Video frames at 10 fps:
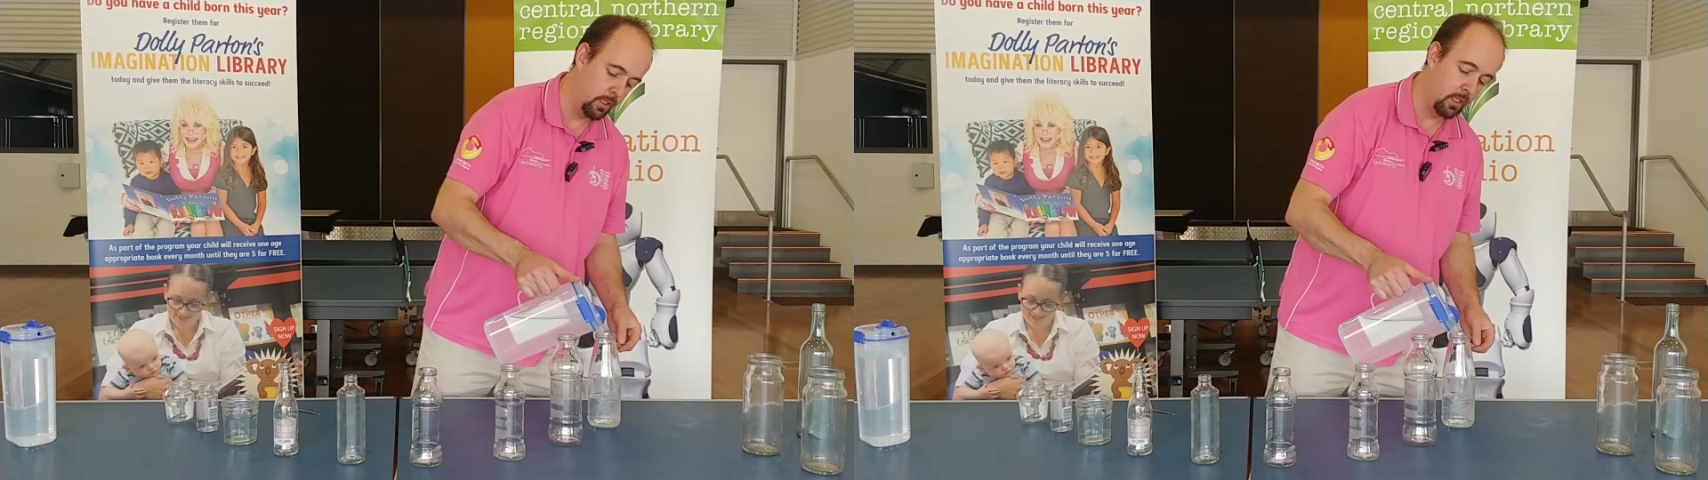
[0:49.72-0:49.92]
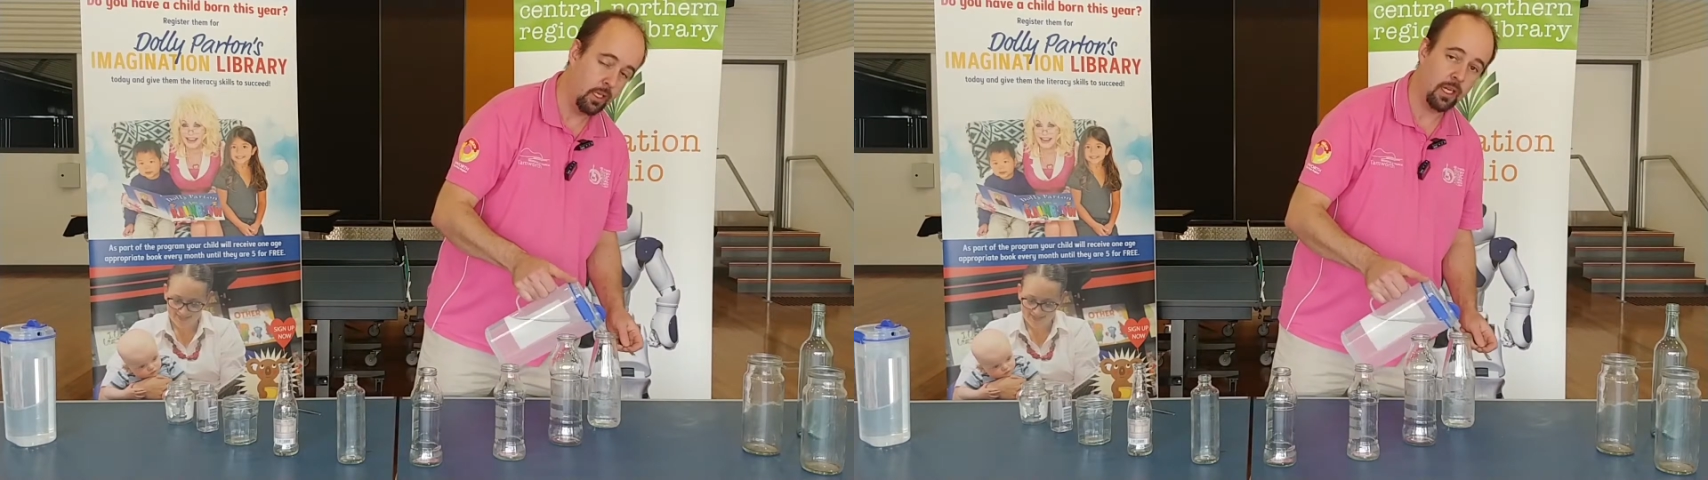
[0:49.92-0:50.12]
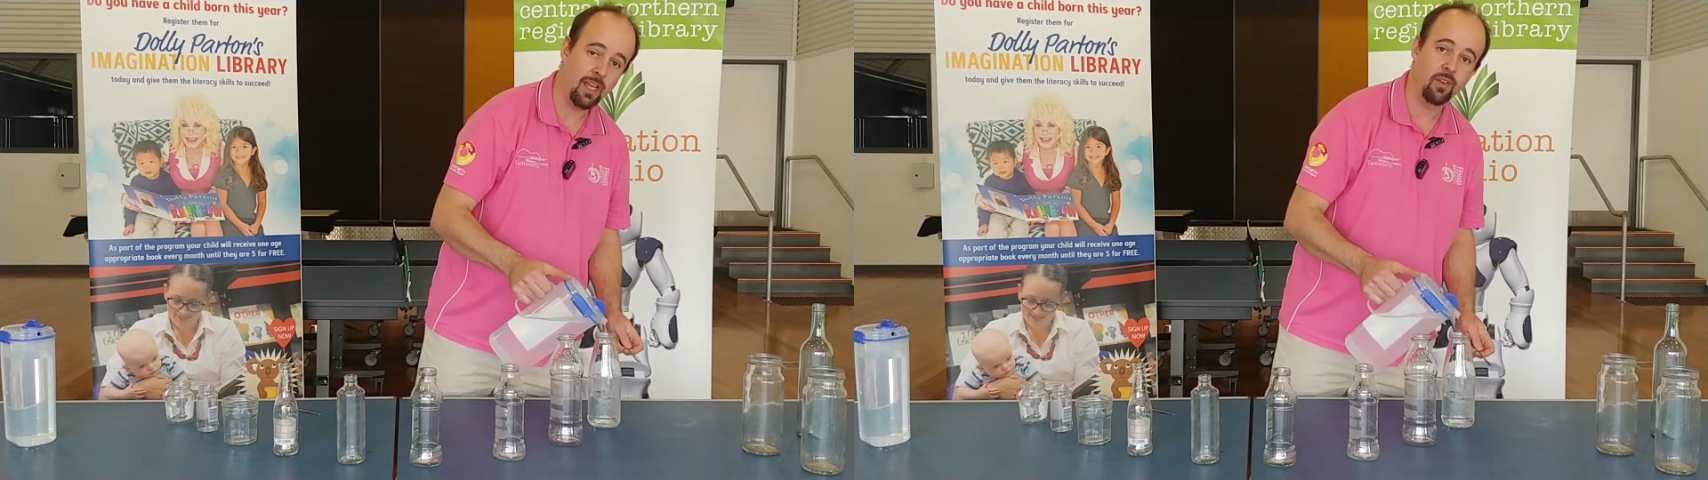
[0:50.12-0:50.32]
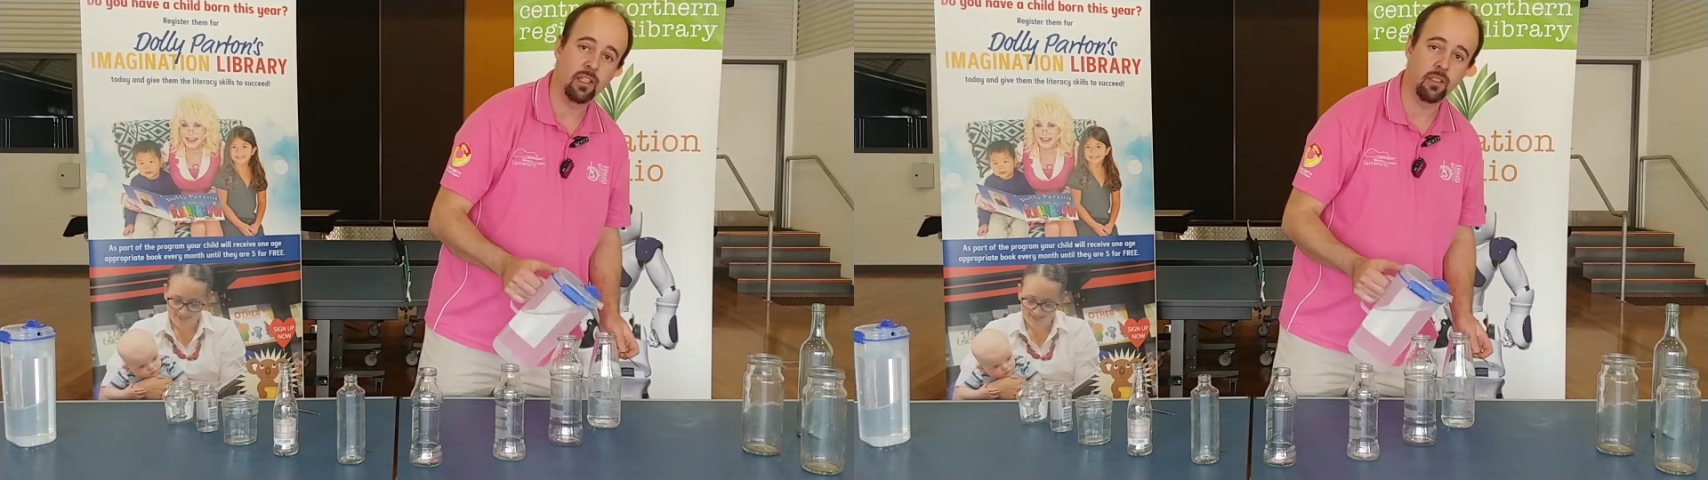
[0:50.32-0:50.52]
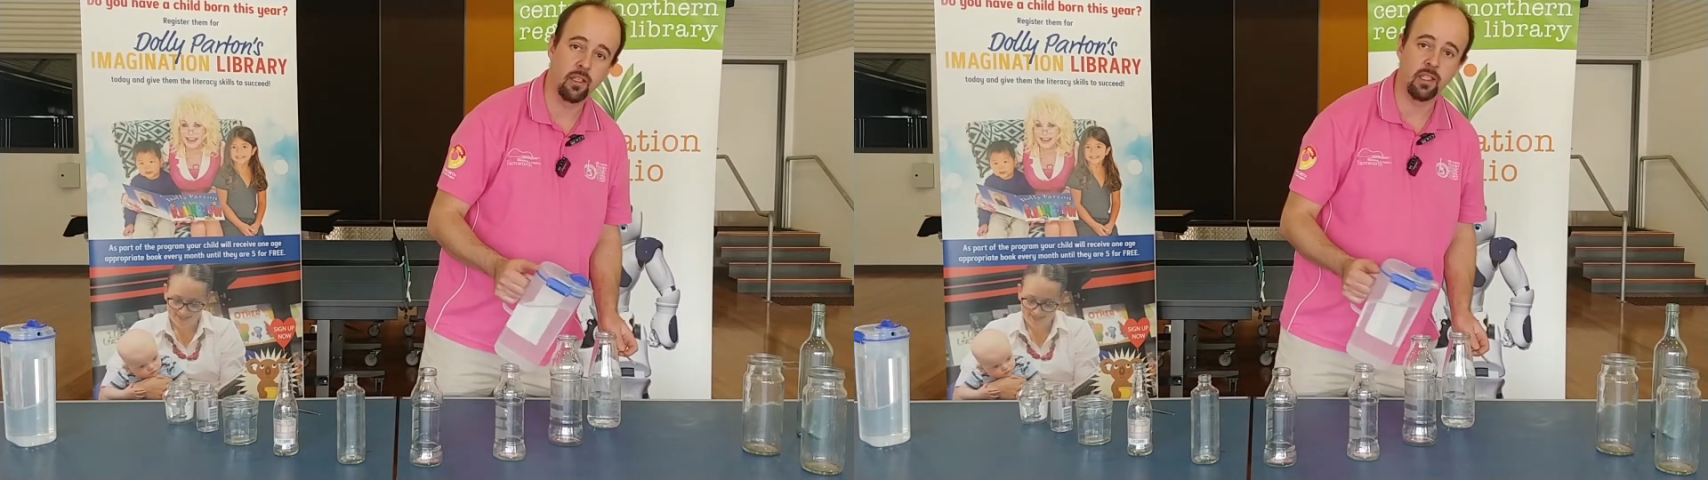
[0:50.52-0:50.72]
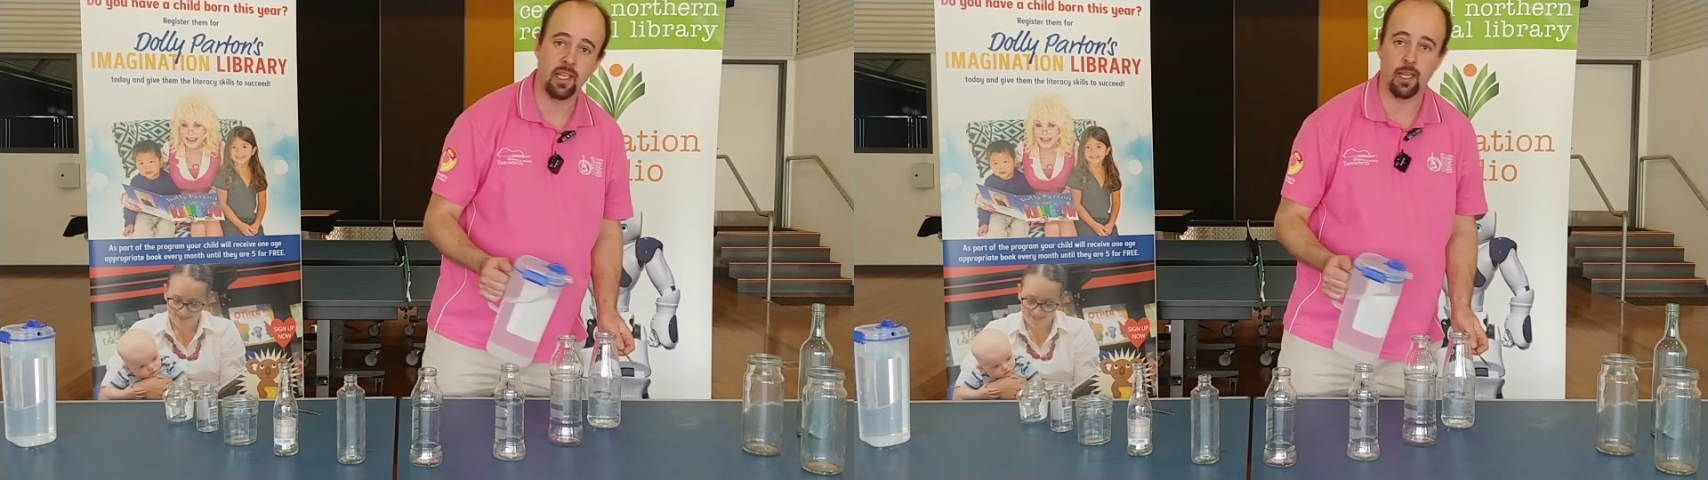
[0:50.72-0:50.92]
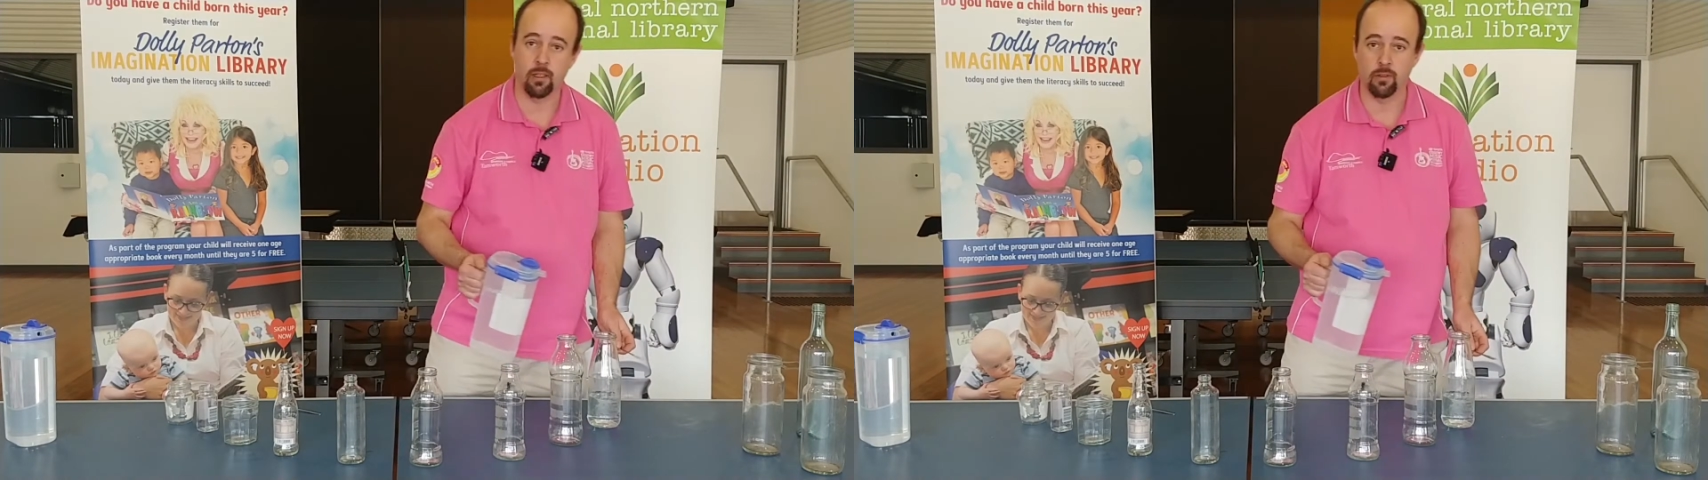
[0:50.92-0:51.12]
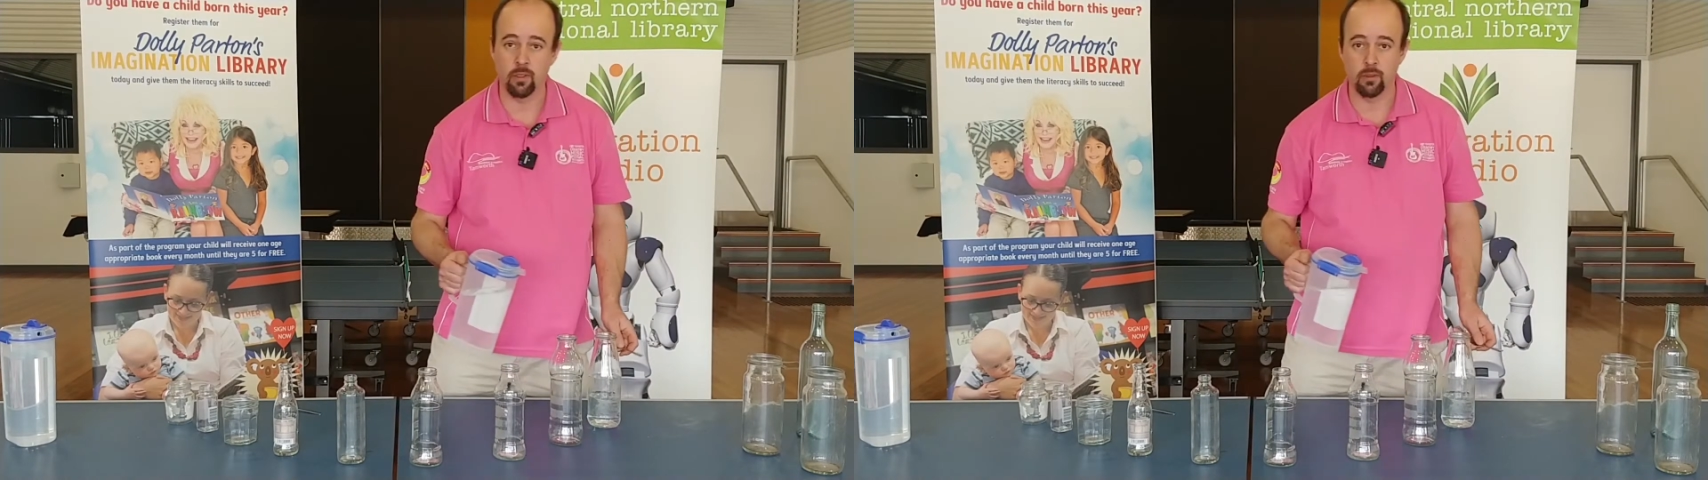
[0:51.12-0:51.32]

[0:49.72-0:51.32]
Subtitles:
and have a listen to the sound